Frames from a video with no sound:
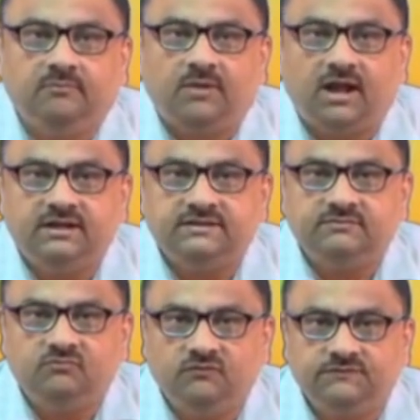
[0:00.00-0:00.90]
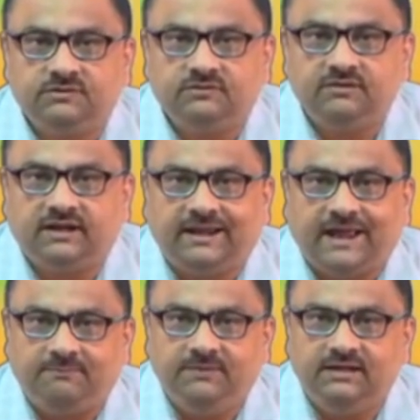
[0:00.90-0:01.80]
Pulse moves through the
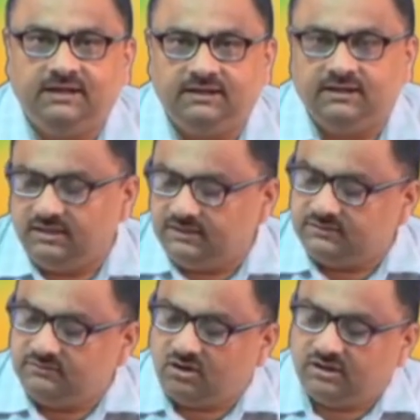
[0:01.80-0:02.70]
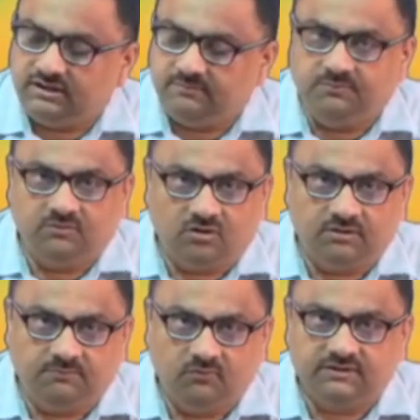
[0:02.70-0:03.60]
capillary. So, not a
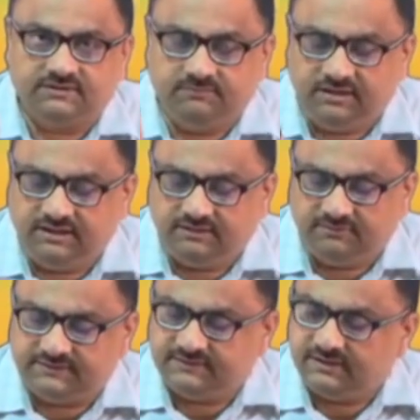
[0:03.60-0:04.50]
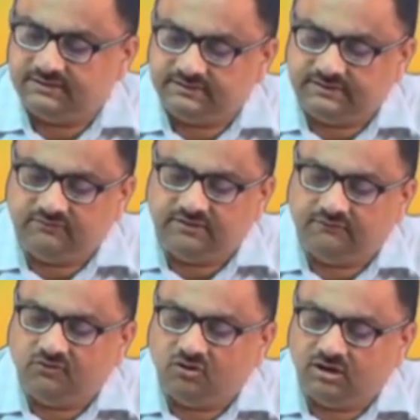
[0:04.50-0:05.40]
porous medium as such, we
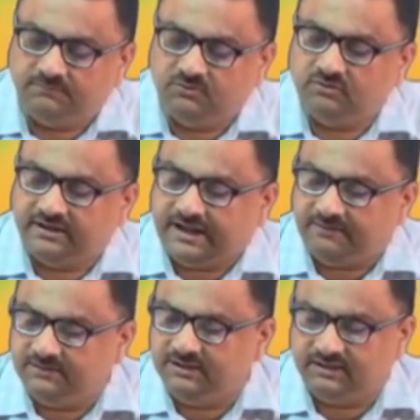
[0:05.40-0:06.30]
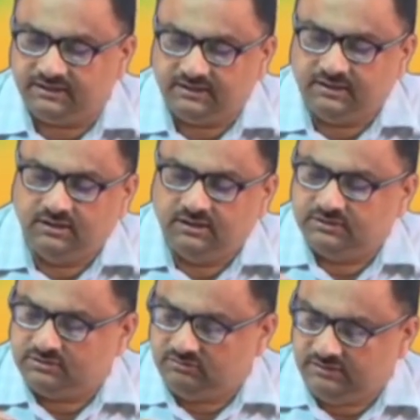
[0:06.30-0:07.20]
have gone up to a capillary.
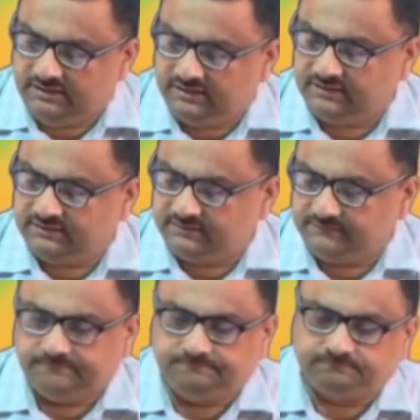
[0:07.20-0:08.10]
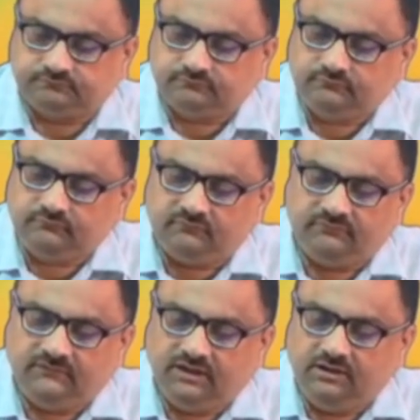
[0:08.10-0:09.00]
So, let us,
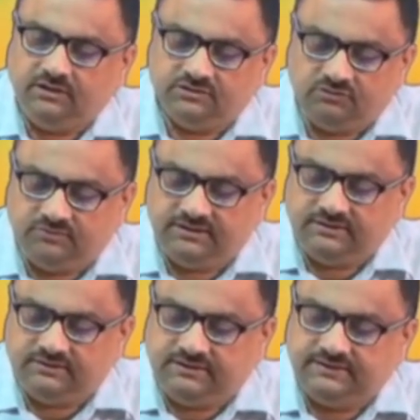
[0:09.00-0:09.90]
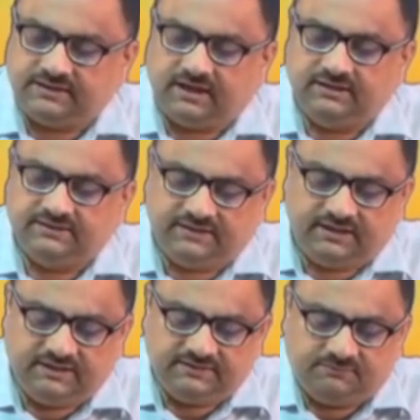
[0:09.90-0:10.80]
so with this
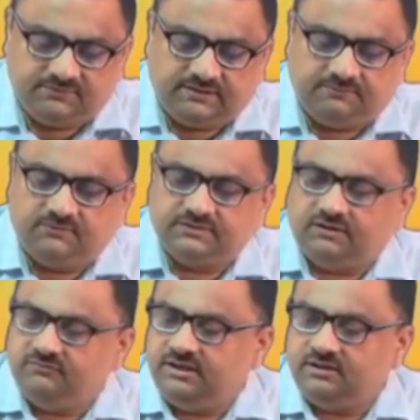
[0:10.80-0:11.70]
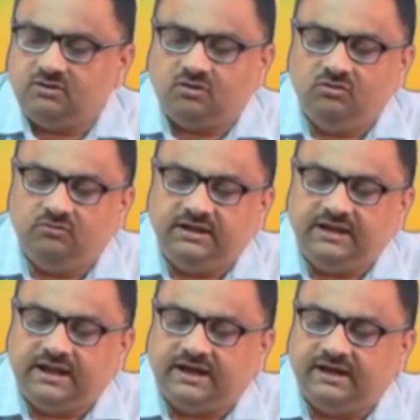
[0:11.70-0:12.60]
understanding, suppose now we are
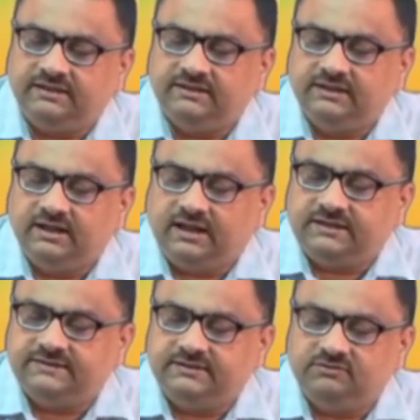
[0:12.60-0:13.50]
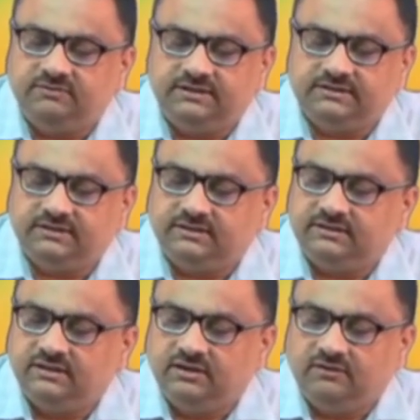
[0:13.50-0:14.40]
looking at a
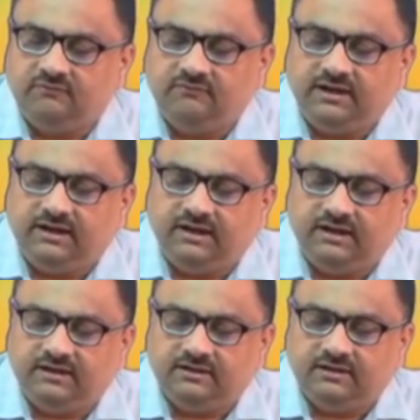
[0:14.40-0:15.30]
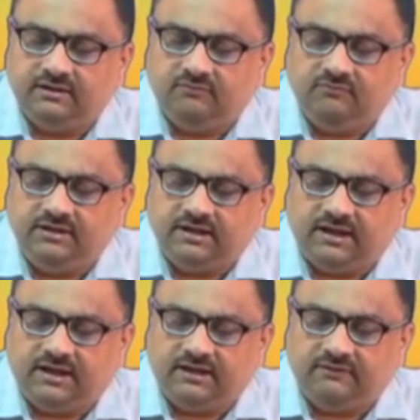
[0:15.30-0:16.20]
situation where we
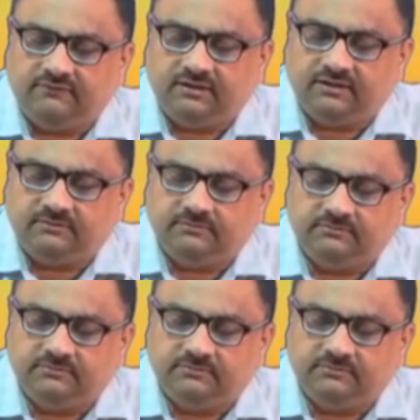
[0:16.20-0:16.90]
have a